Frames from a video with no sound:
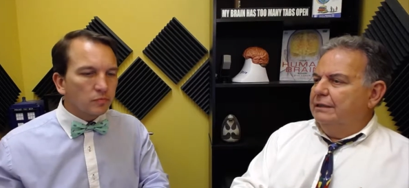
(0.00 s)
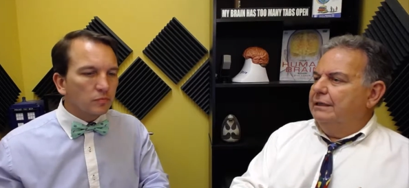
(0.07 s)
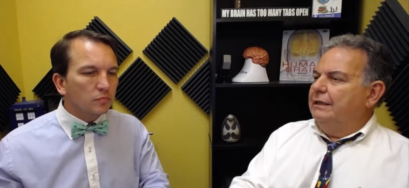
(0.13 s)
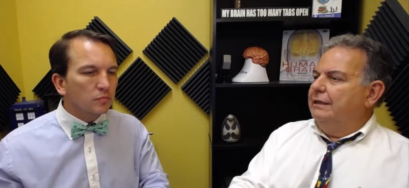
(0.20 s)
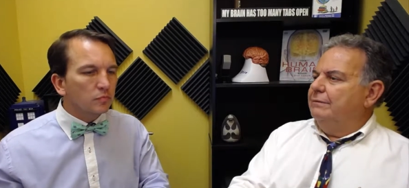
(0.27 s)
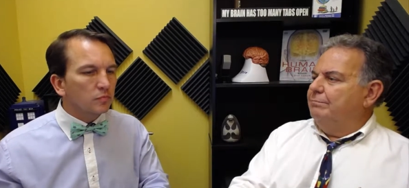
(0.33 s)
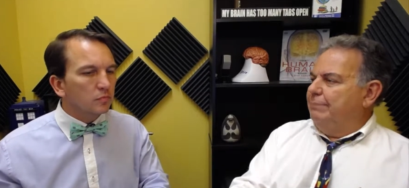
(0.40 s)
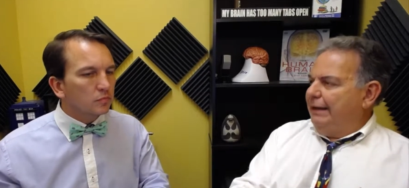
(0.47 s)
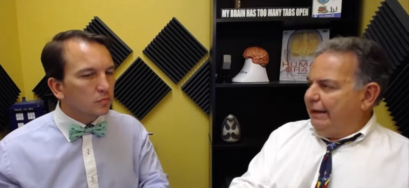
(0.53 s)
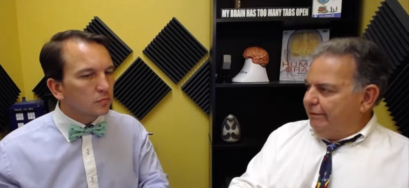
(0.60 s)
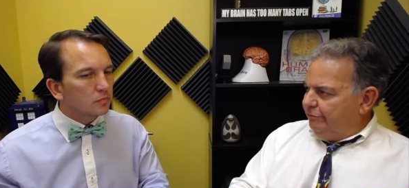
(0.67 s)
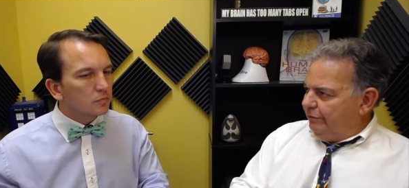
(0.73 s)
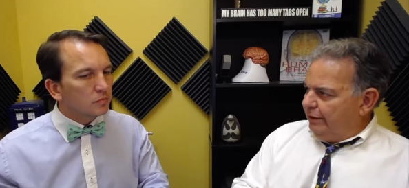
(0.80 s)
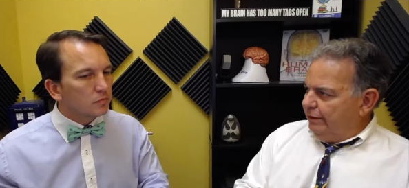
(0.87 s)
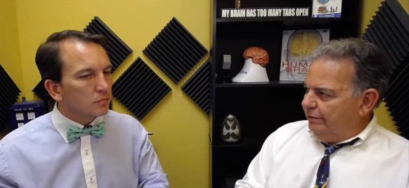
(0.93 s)
Speaker 1: it
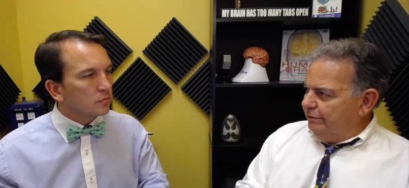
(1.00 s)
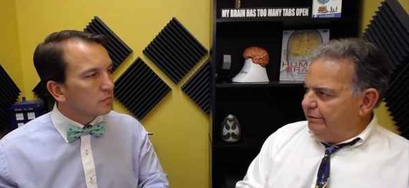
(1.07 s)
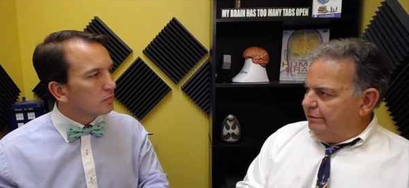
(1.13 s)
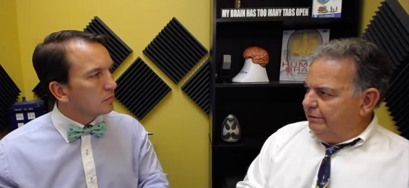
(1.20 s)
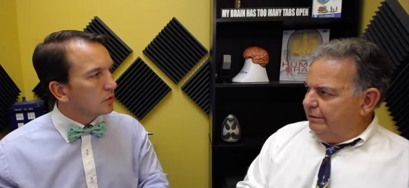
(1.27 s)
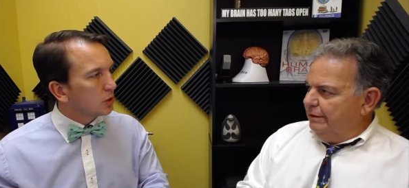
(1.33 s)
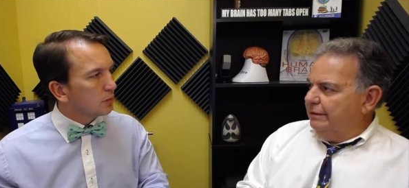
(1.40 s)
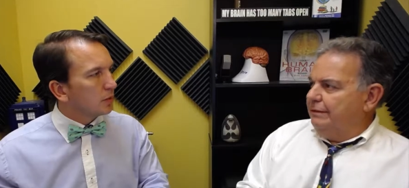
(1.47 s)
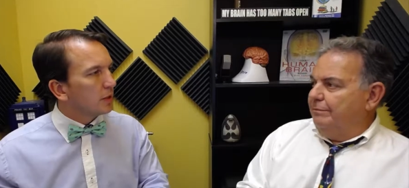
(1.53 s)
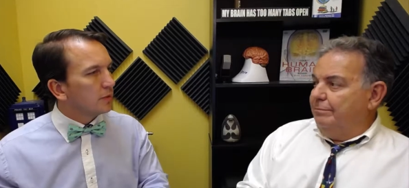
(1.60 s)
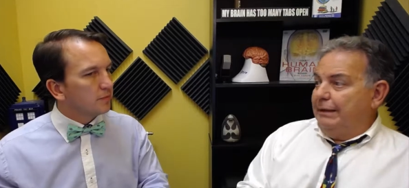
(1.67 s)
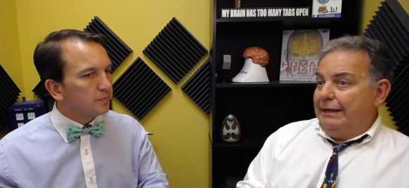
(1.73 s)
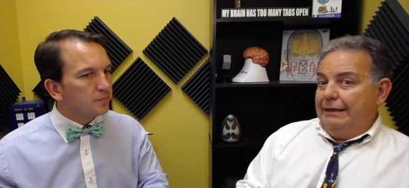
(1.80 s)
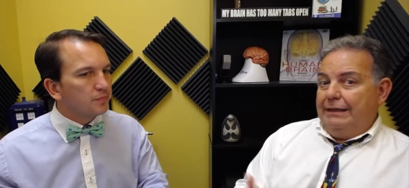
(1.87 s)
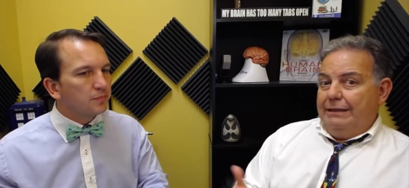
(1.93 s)
backfired, and right. the
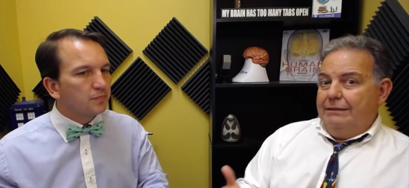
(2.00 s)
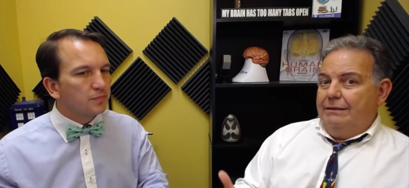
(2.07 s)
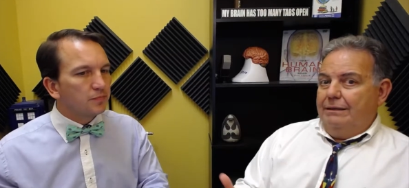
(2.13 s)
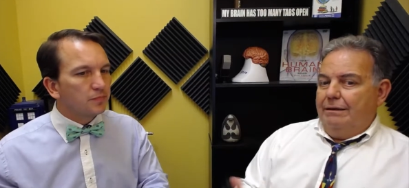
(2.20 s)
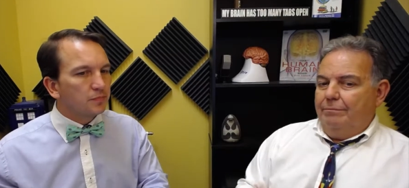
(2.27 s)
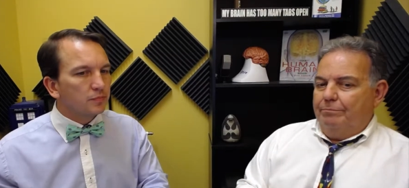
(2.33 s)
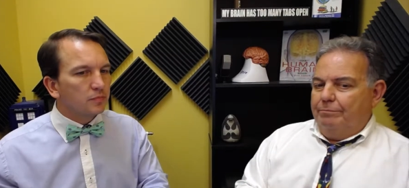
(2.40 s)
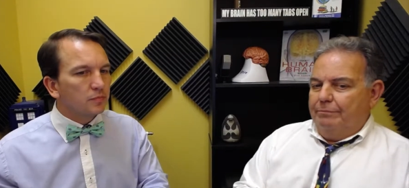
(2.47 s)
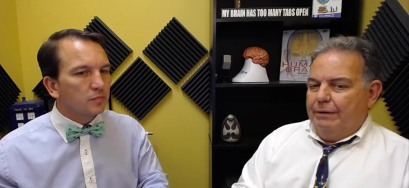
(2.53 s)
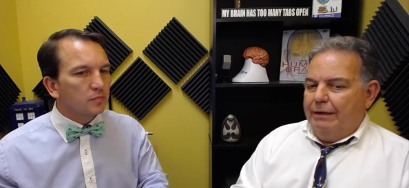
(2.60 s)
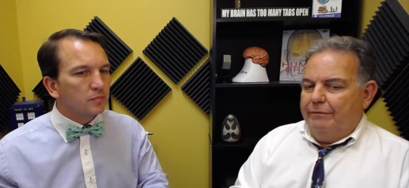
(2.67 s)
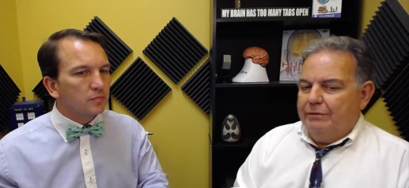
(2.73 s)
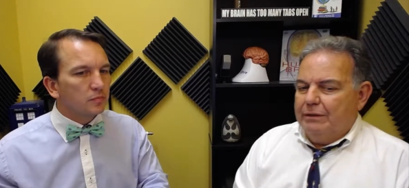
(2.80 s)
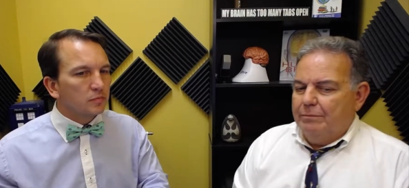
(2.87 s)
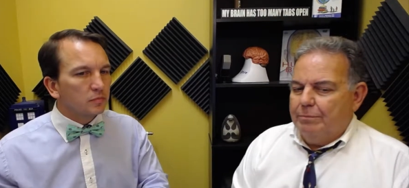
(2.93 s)
bank ended up
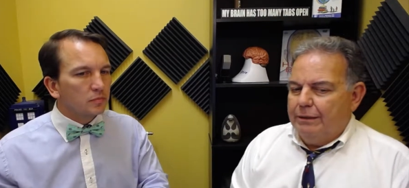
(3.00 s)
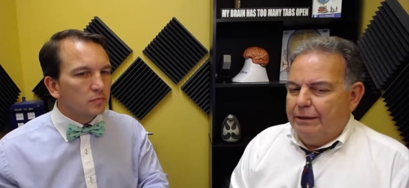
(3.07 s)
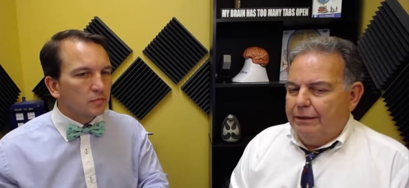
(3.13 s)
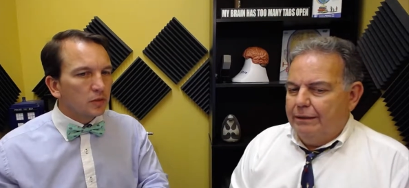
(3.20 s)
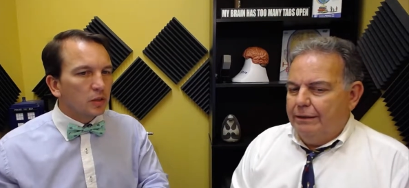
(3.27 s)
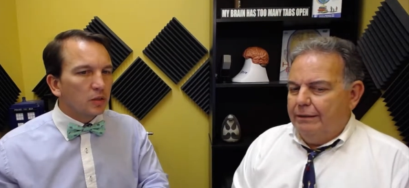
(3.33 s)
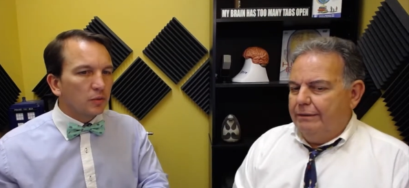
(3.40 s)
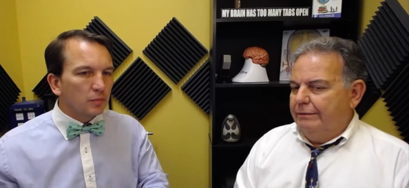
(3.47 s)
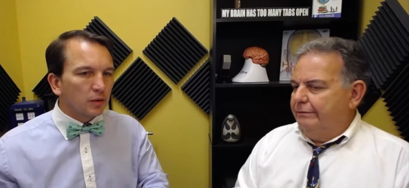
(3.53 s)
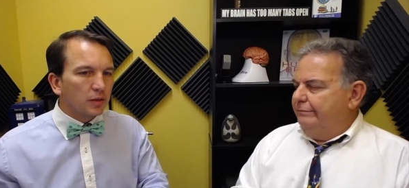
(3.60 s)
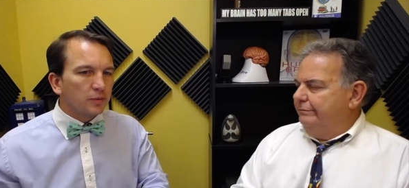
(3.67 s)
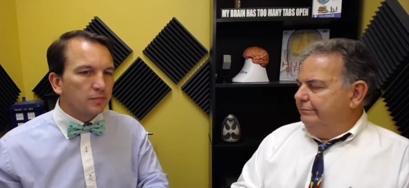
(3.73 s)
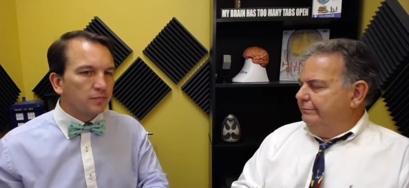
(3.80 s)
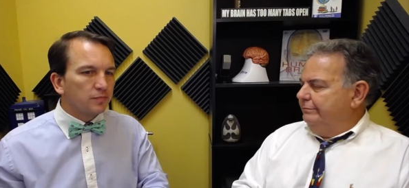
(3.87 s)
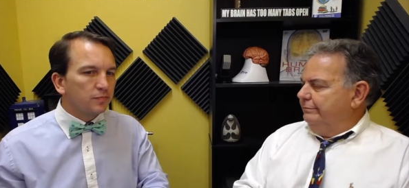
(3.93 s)
having to pay uh, right.
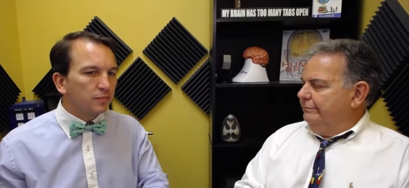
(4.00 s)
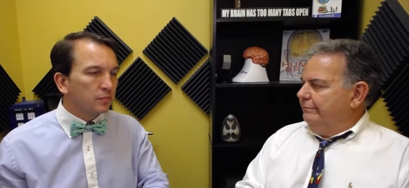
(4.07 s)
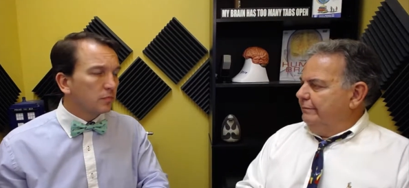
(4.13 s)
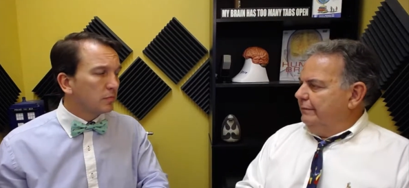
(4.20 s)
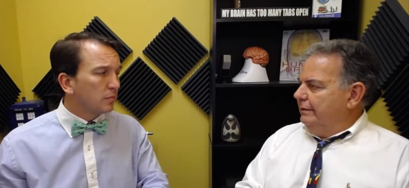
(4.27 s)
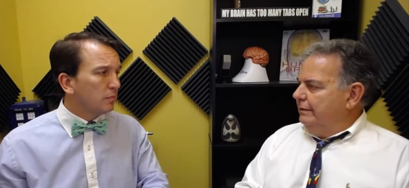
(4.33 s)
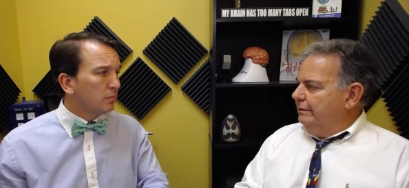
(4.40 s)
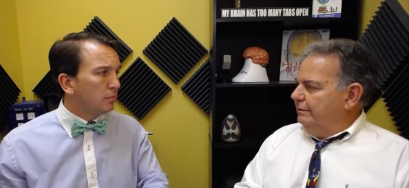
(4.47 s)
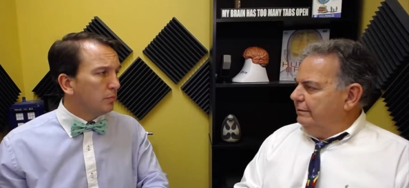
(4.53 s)
Uh,